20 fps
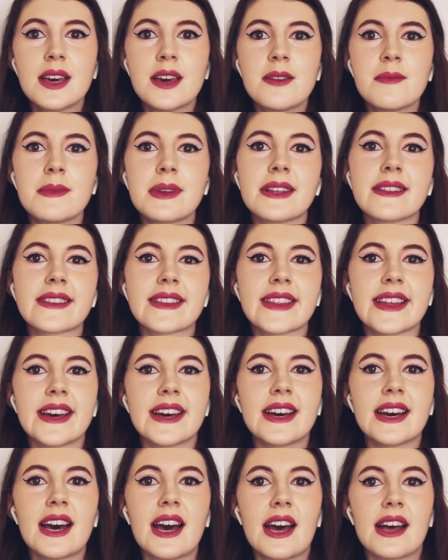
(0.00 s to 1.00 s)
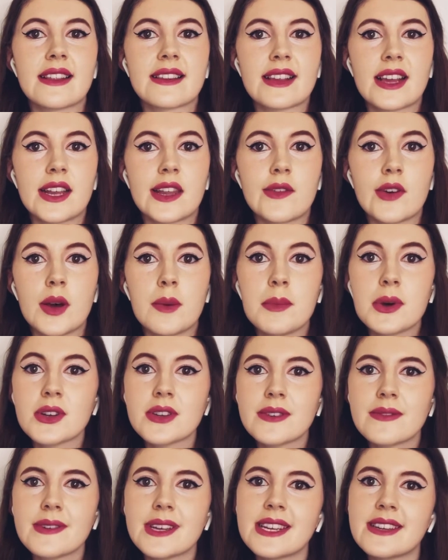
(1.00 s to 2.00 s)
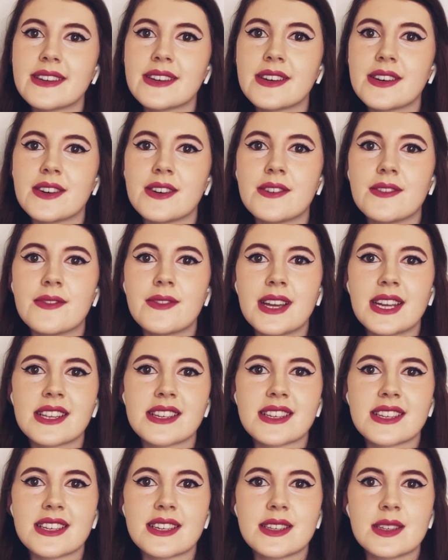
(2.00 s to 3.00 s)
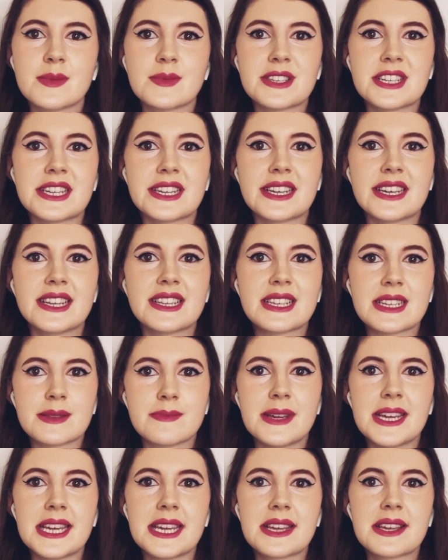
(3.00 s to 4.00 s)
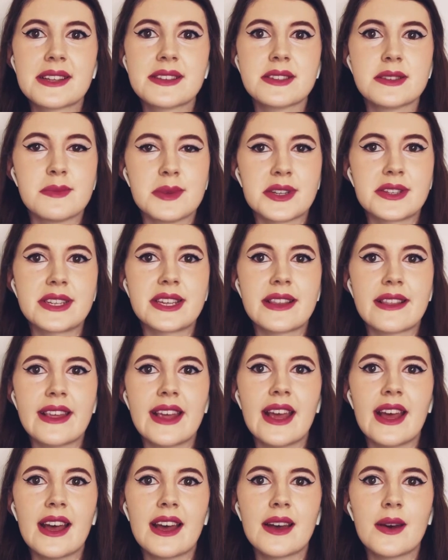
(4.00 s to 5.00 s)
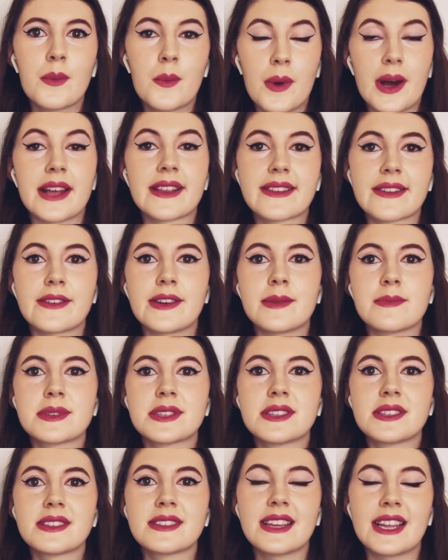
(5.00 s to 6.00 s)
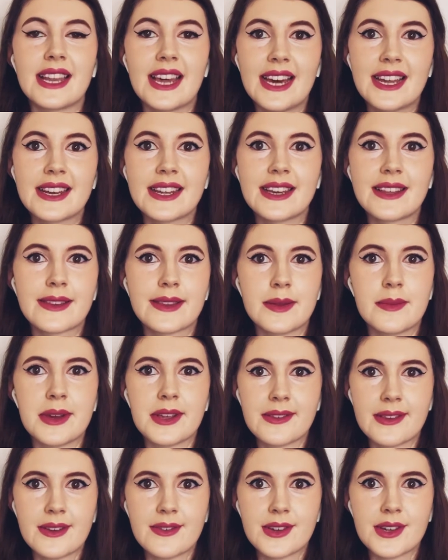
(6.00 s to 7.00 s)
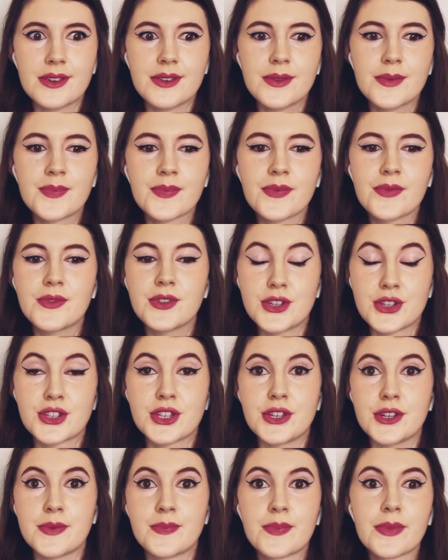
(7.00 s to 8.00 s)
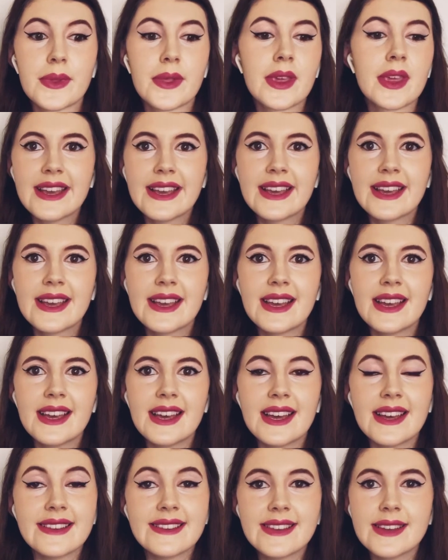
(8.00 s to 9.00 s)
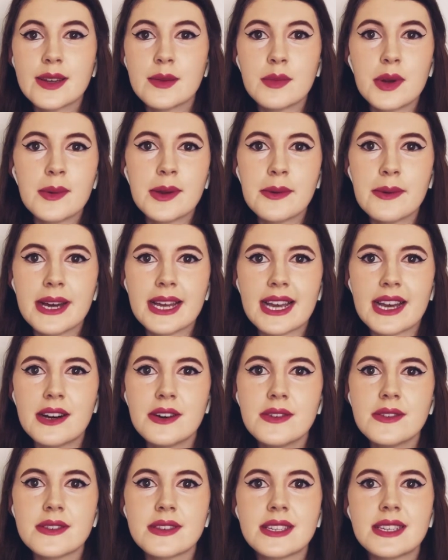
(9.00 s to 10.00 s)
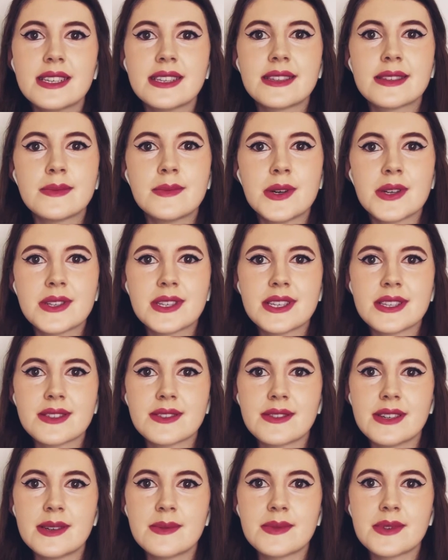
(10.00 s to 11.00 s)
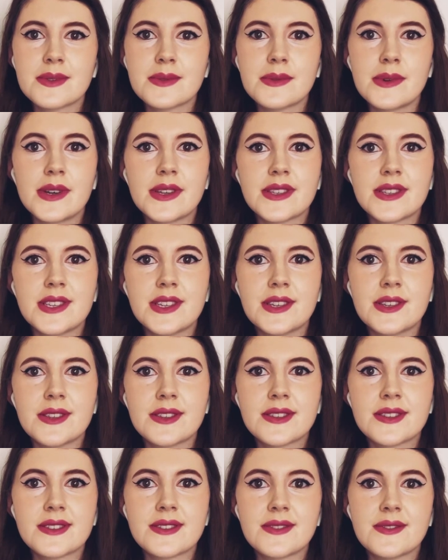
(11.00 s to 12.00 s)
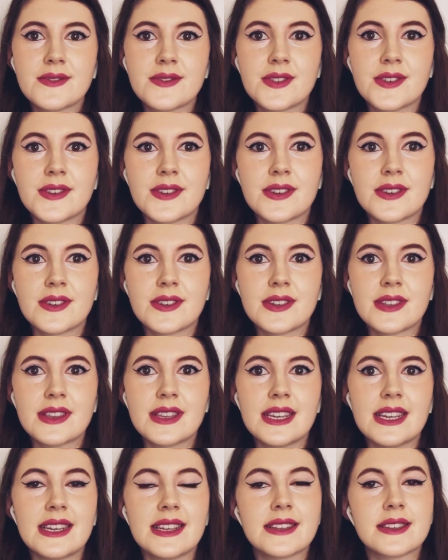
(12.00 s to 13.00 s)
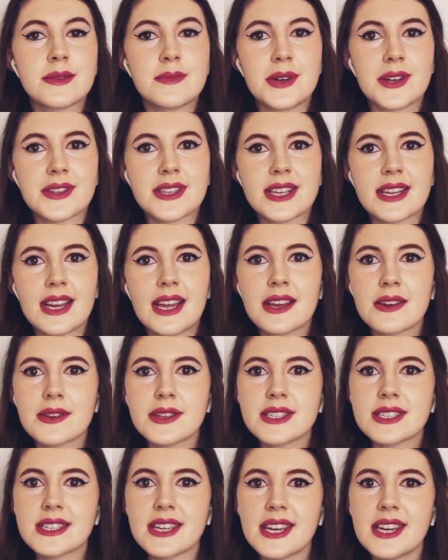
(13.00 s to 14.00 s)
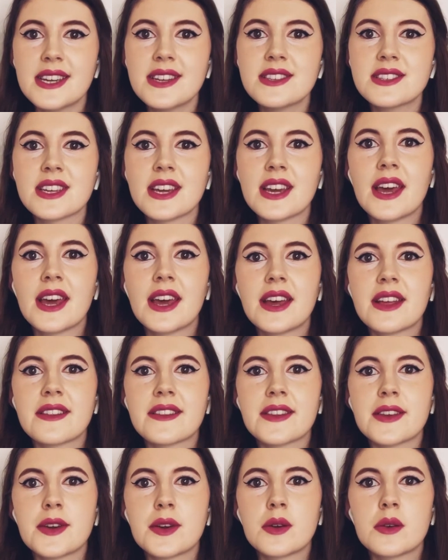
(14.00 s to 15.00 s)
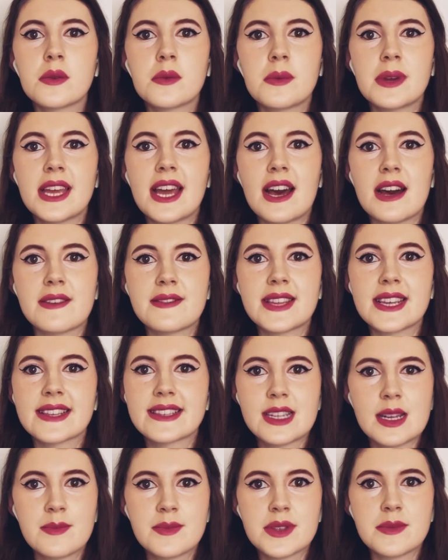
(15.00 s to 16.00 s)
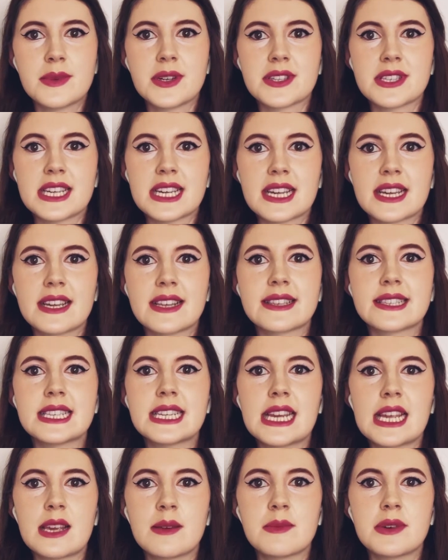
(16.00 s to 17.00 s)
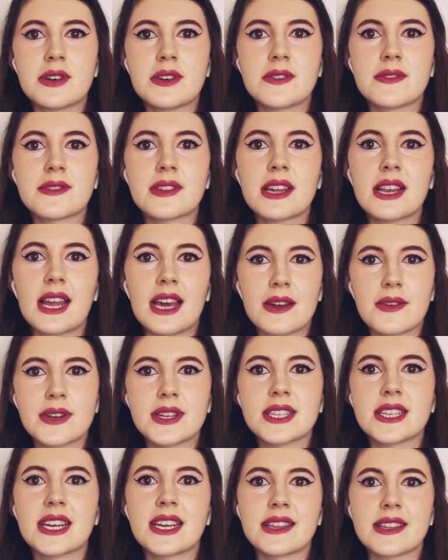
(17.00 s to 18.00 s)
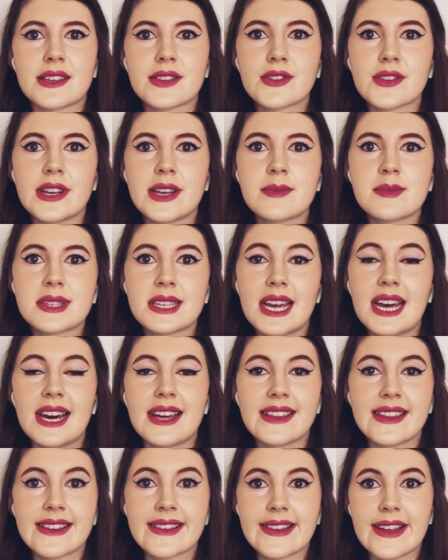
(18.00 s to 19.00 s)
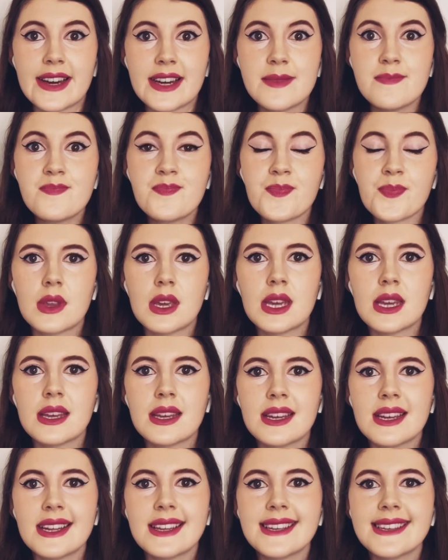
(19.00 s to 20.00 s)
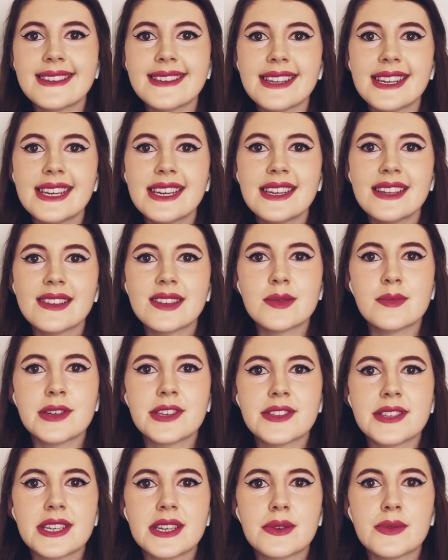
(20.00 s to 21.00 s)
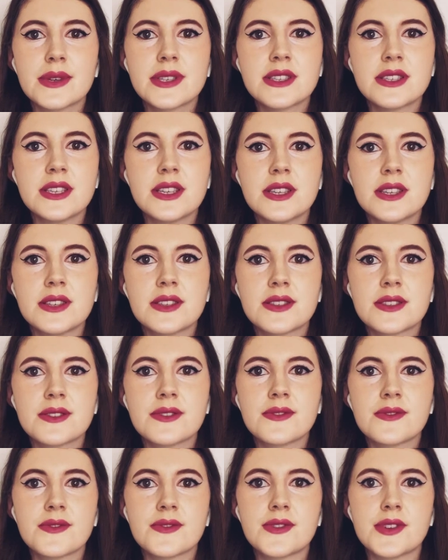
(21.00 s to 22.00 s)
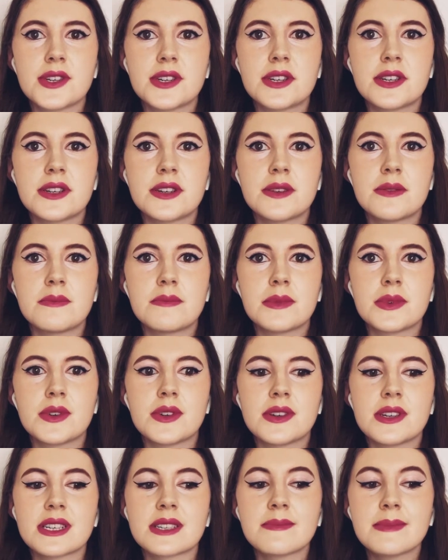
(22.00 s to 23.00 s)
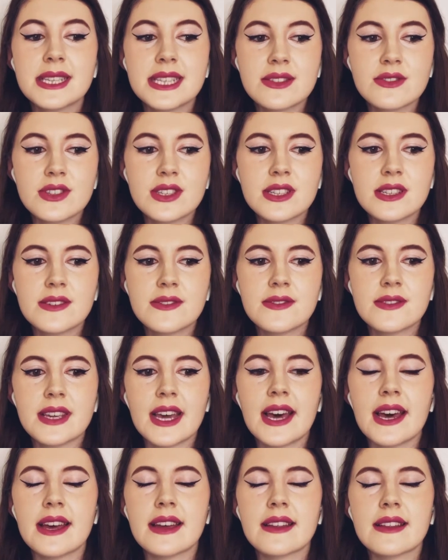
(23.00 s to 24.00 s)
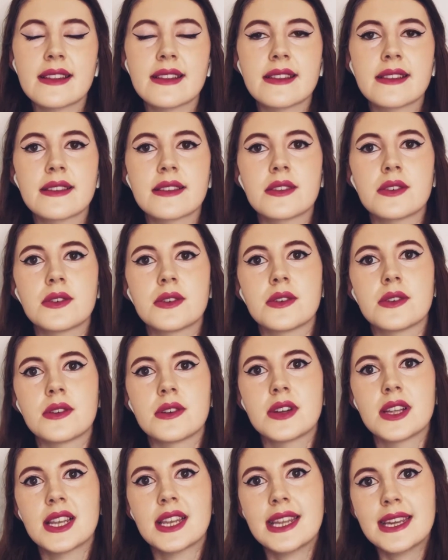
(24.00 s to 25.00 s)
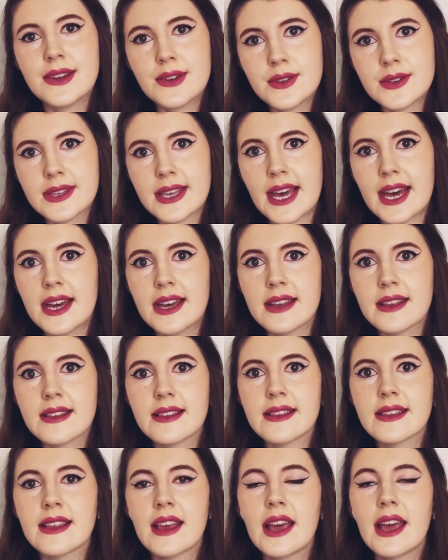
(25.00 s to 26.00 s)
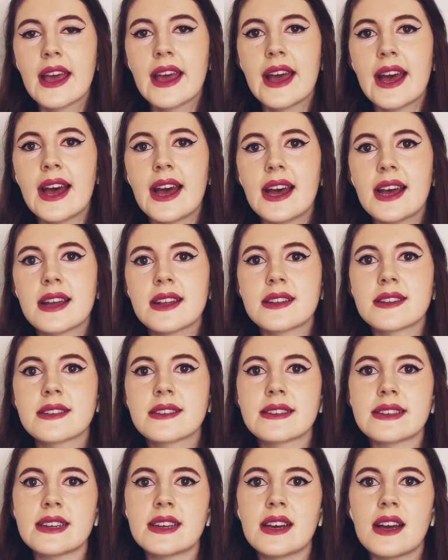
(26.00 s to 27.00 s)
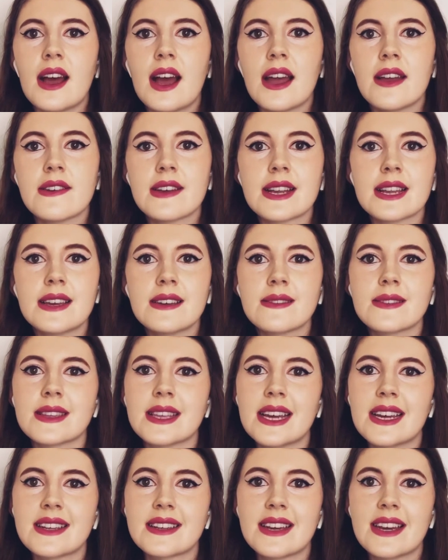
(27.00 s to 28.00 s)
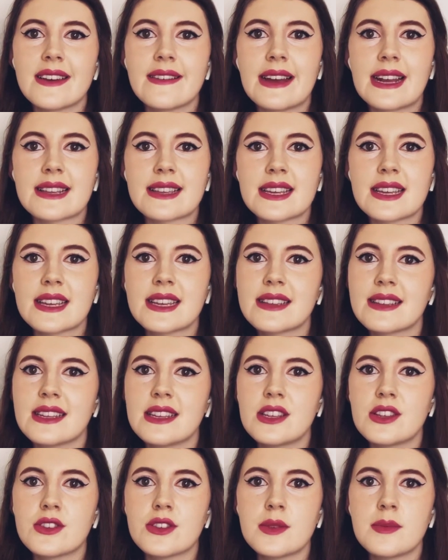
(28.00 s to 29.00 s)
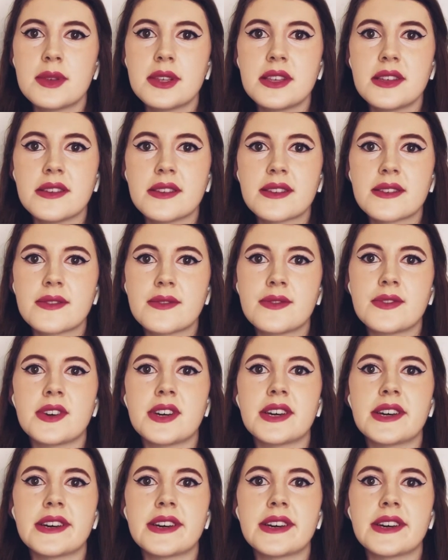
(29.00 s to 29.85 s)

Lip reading: means that as kind of a modern reader of ancient Egyptian, it does make Demotic the worst script to learn. It's the most difficult, for sure. As you can probably work out, the Demotic script was used for the Demotic language stage. So we have this name Demotic as the name of the language and the script at this time. Initially, Demotic was used for more administrative texts or legal texts, and hieroglyphs and hieratic continue to be used for